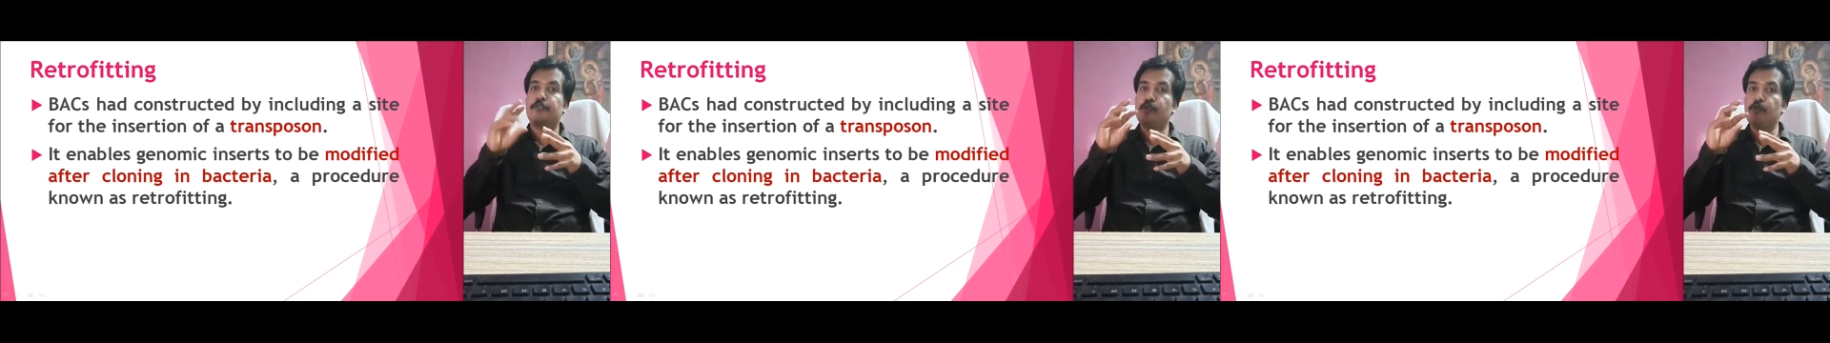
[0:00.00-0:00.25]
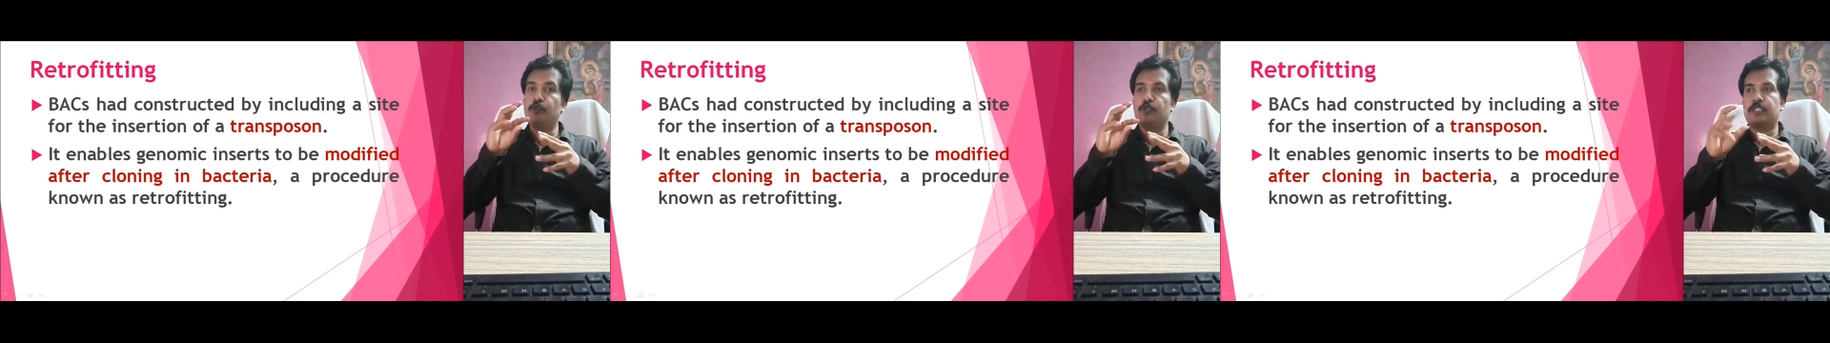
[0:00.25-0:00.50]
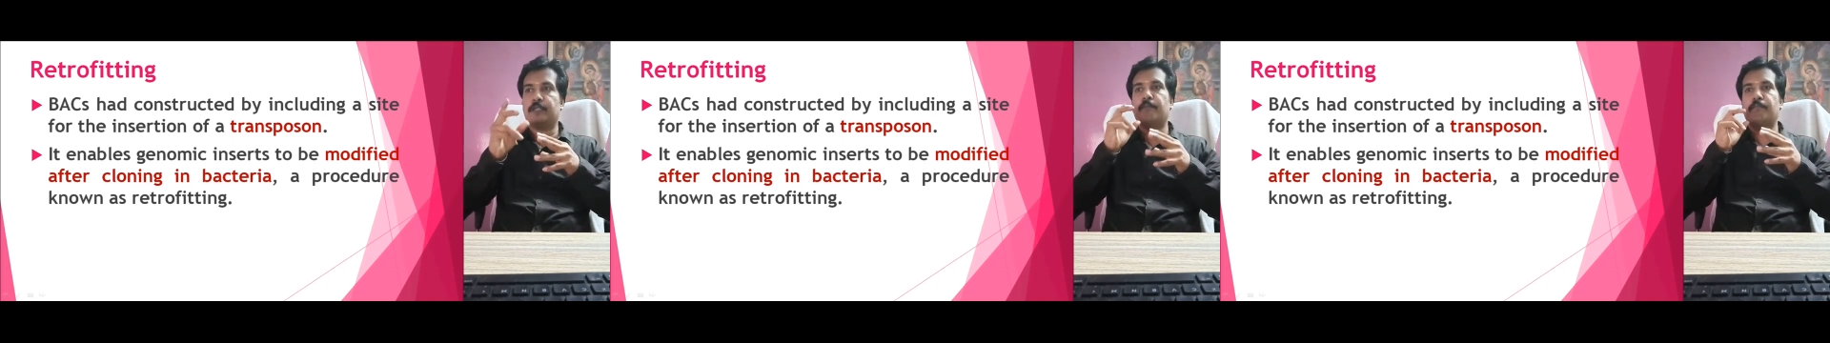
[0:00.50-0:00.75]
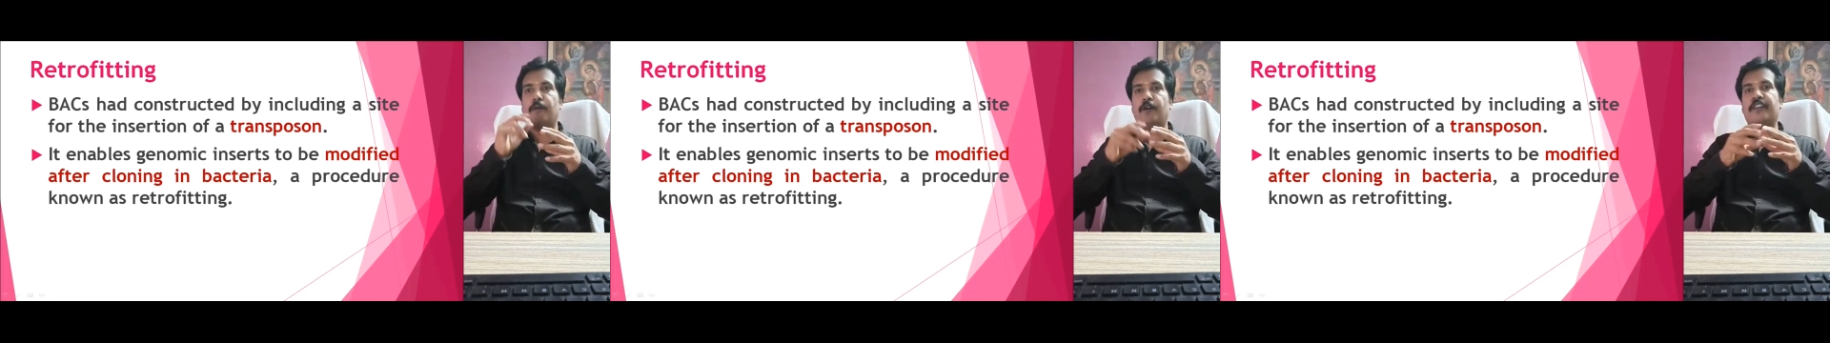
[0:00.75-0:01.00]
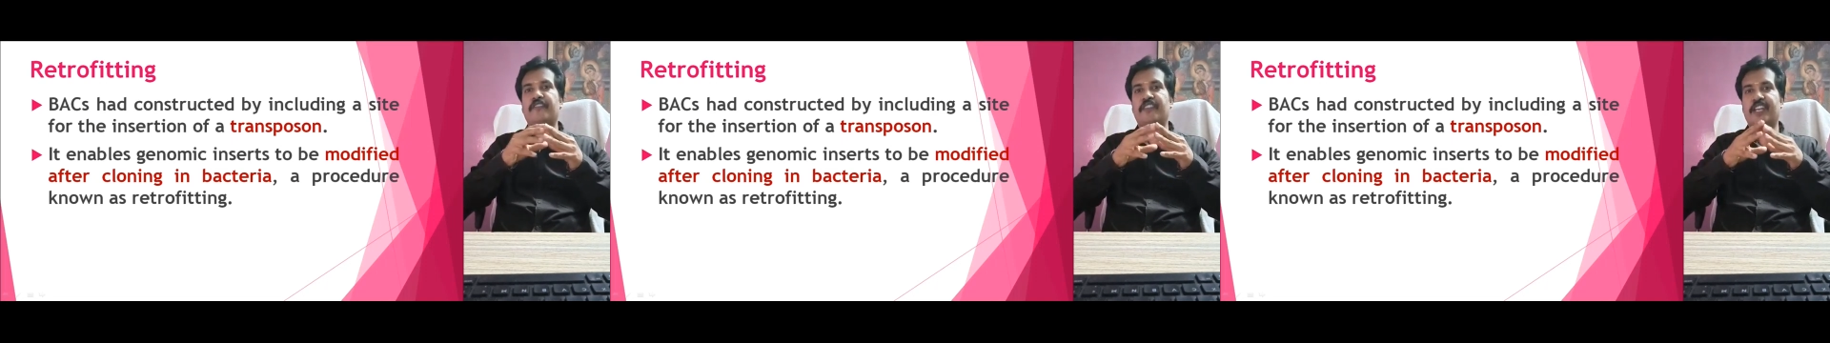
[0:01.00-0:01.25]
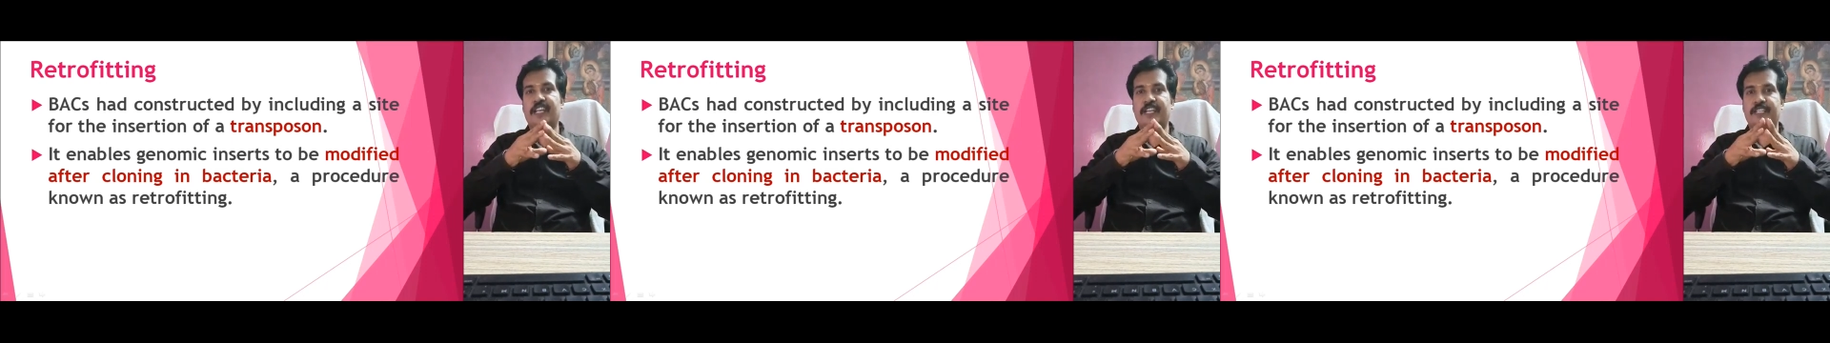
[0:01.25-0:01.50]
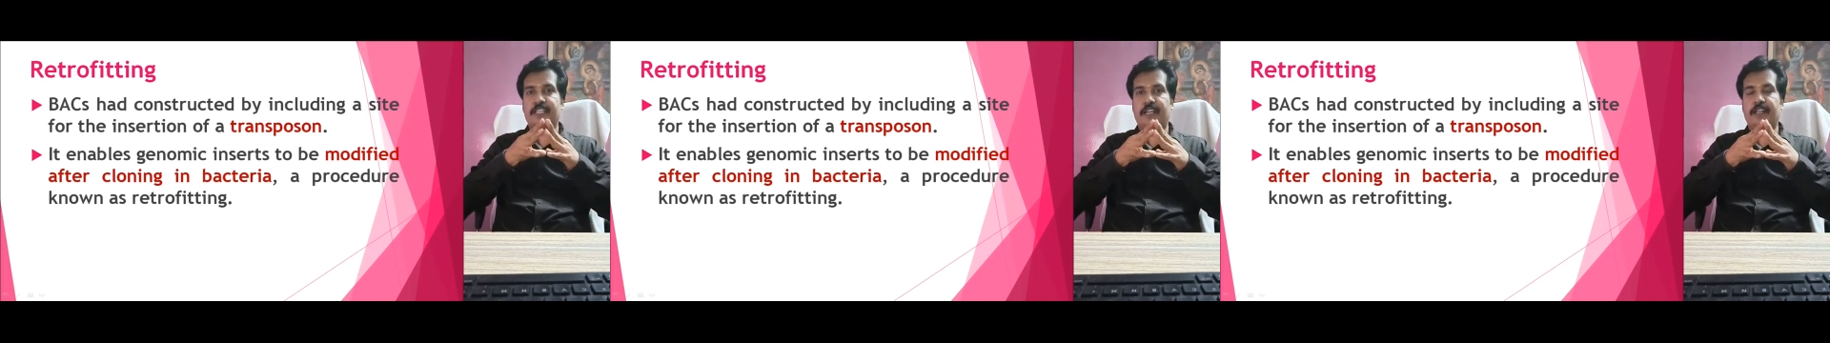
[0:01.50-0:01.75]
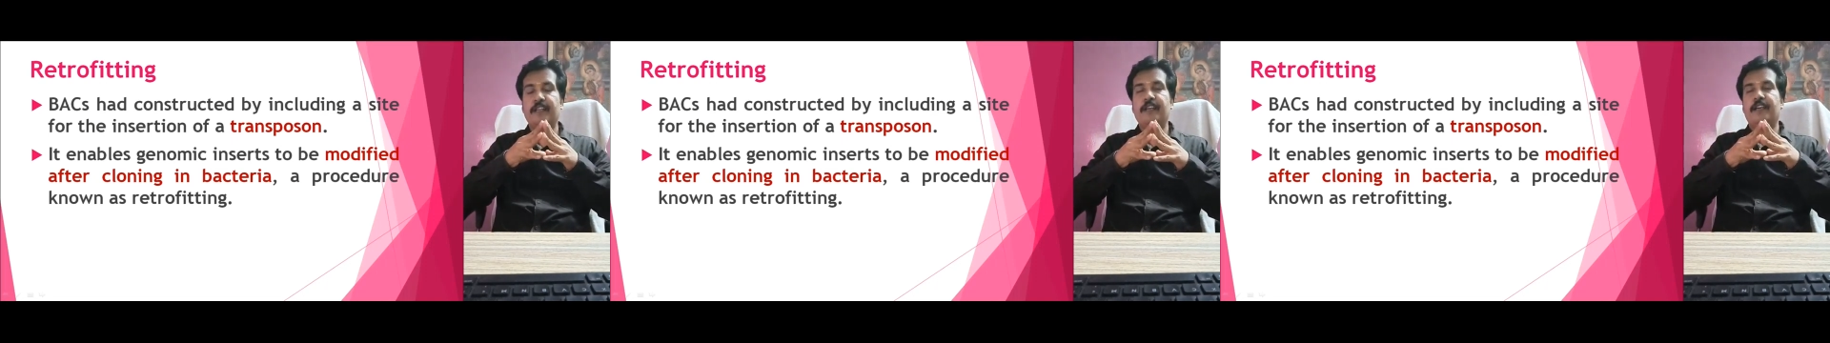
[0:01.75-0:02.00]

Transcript: to do some modification.